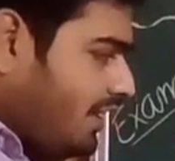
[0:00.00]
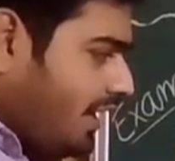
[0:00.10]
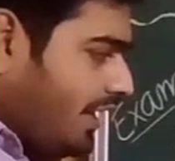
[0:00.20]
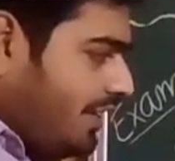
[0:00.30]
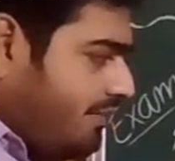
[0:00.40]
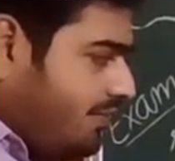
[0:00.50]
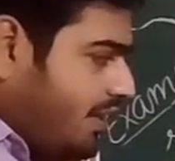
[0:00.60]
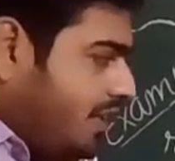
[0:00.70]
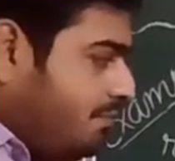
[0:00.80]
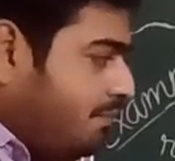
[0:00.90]
And
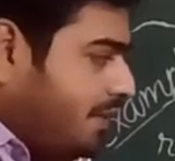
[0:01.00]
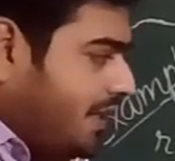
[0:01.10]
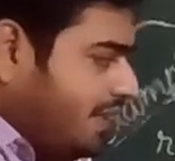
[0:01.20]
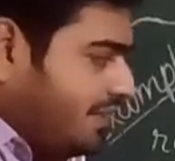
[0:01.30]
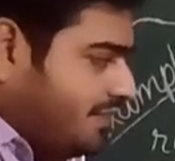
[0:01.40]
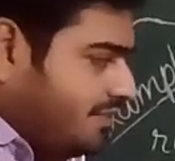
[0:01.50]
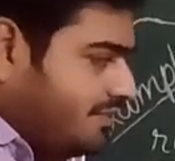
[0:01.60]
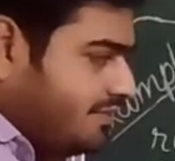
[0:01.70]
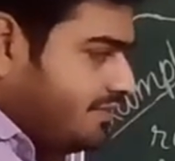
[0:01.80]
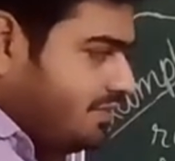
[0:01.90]
1 minute
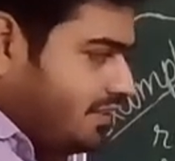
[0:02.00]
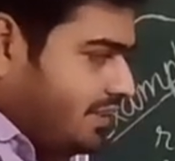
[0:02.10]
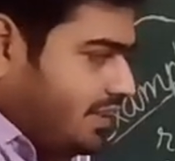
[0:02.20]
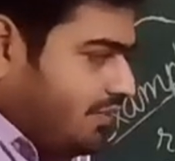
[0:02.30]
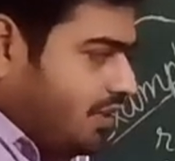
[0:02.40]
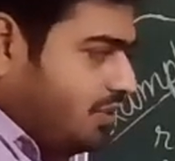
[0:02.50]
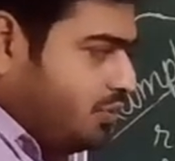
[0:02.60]
is equal